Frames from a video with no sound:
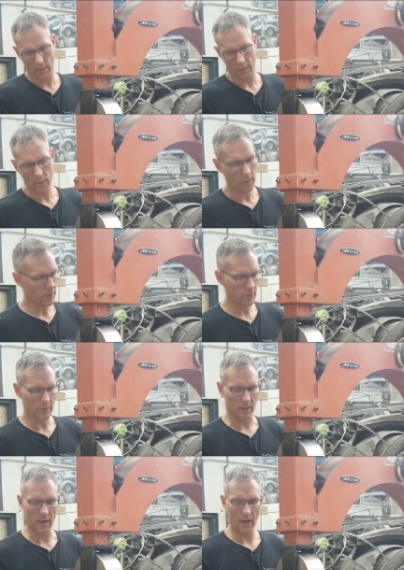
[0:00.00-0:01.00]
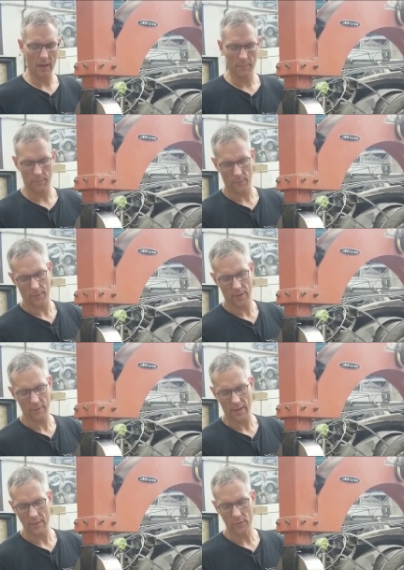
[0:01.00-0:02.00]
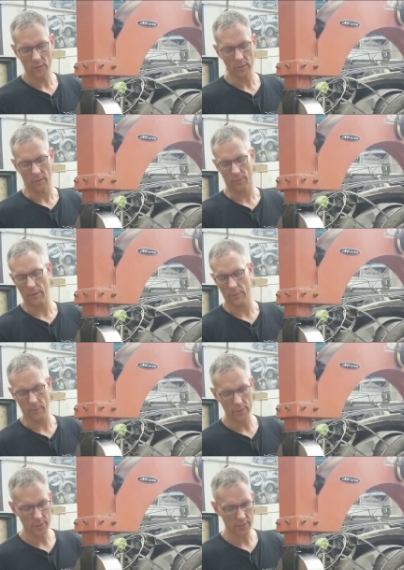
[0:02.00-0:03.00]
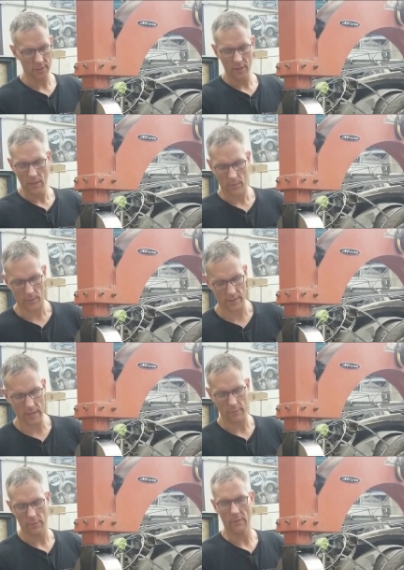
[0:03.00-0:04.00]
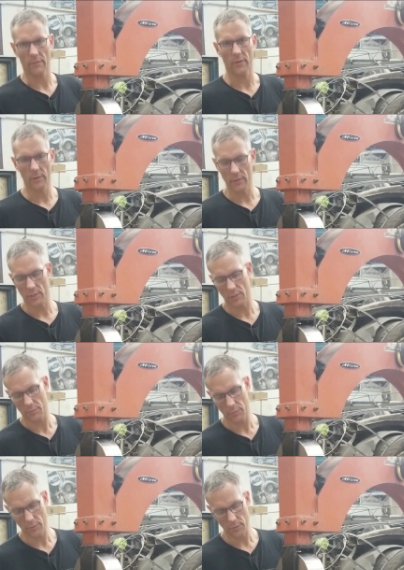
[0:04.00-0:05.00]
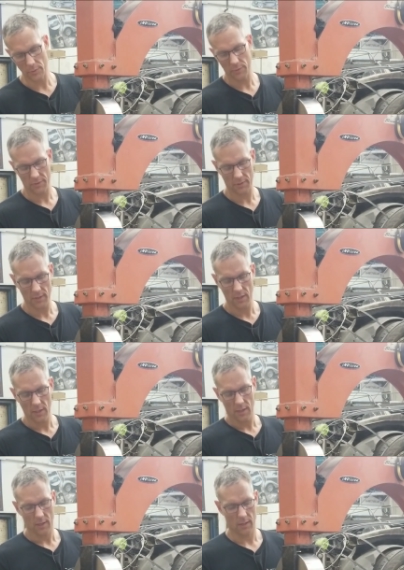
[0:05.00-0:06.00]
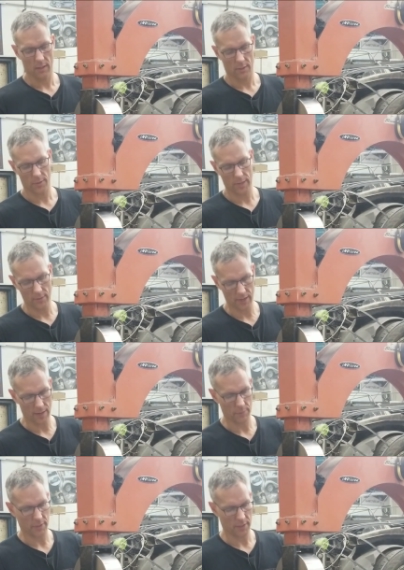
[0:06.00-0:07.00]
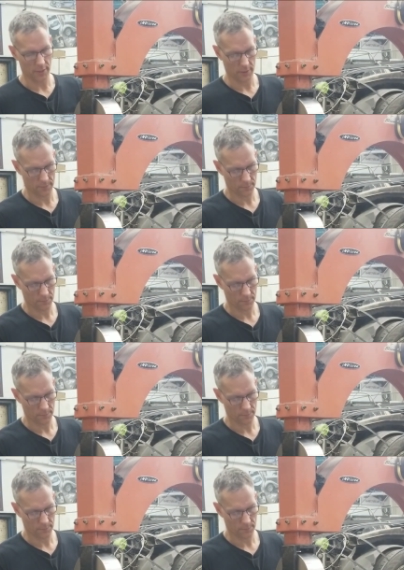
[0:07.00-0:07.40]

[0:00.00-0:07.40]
I don't want to use a high crown anvil and create ridges. Right now we have a very smooth crown happening here.